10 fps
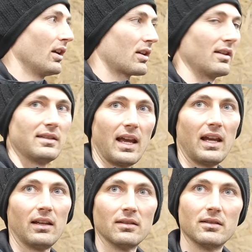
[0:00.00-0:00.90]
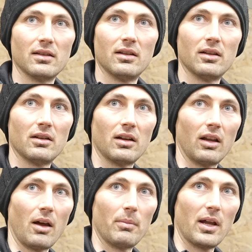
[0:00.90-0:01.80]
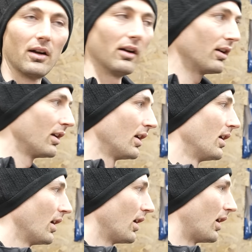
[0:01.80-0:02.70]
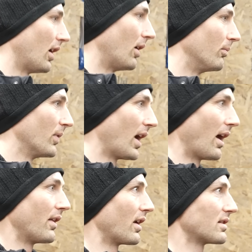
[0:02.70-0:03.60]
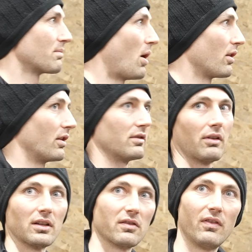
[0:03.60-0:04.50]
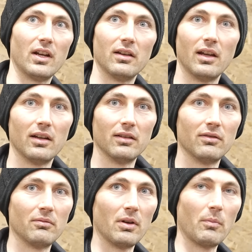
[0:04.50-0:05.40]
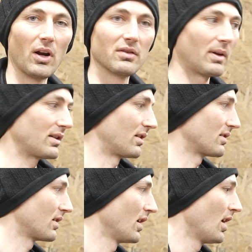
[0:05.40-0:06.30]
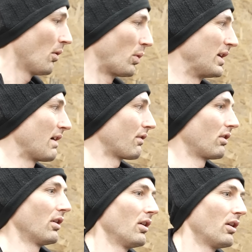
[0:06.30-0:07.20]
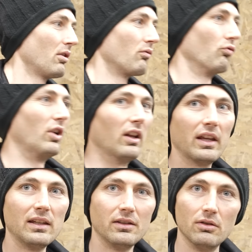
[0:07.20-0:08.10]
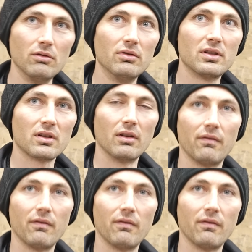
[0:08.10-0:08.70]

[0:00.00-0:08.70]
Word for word: contained a lot better. Um, and then it's smaller, so it can fit in, in better spaces. We never really used the